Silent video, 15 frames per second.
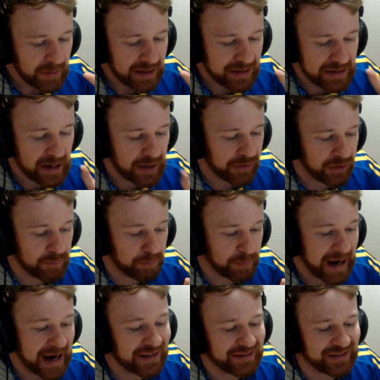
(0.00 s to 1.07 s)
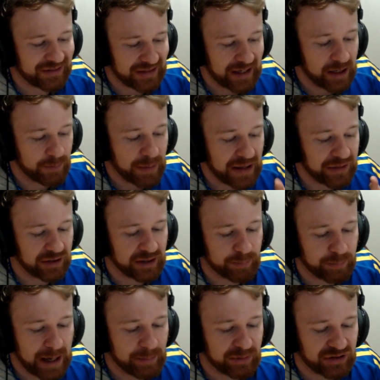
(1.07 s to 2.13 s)
Nothing bad to say about the
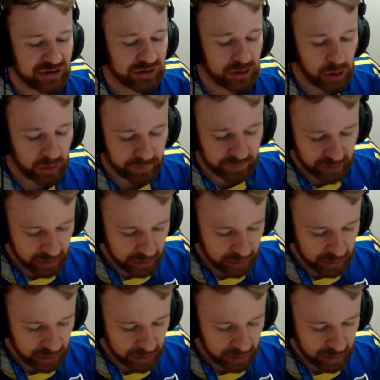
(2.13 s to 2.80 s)
kebab itself.